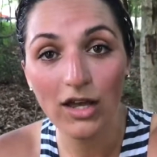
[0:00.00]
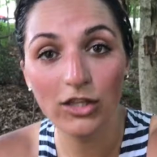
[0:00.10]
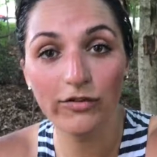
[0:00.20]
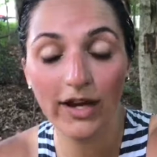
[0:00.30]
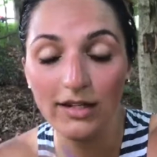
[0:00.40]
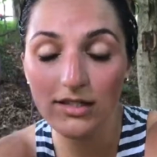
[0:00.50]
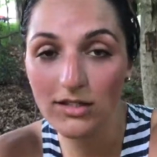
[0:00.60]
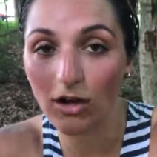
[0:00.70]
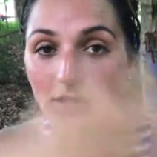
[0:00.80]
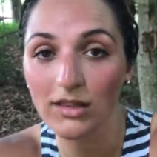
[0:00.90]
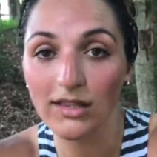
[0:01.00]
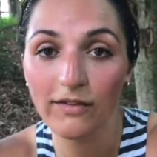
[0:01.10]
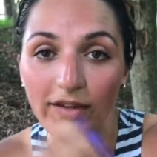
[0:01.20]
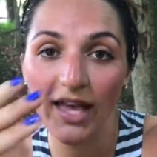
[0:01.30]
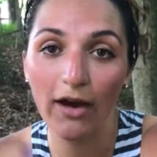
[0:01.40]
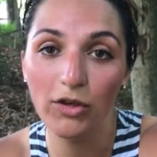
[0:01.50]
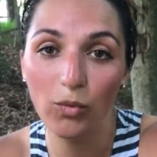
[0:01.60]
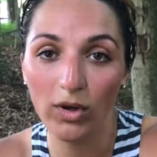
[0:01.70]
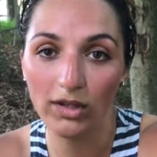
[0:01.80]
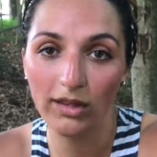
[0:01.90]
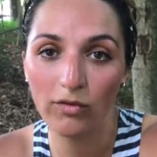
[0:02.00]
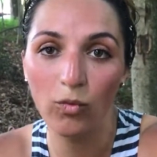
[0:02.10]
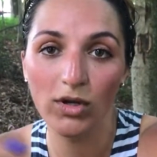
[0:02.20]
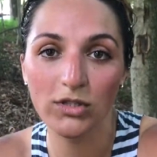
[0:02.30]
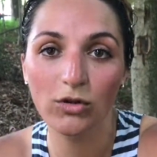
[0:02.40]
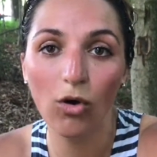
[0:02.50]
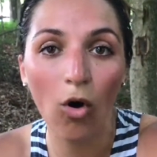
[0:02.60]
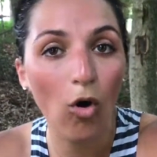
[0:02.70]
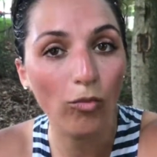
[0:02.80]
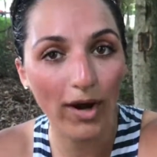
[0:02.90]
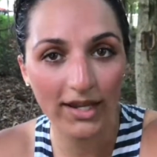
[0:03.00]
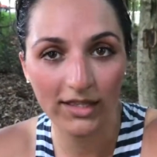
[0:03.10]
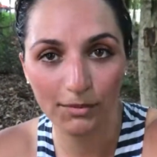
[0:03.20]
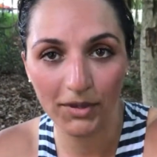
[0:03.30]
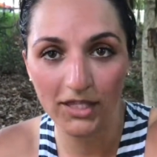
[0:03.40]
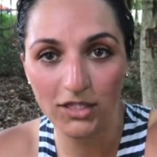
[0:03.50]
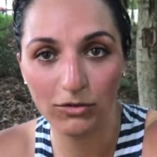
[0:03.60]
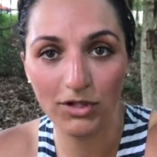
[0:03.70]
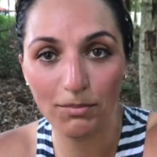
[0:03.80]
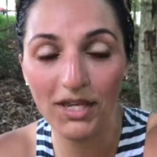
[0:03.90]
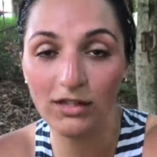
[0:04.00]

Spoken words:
You've got to start living how you want to live once you're already in the place you want to be,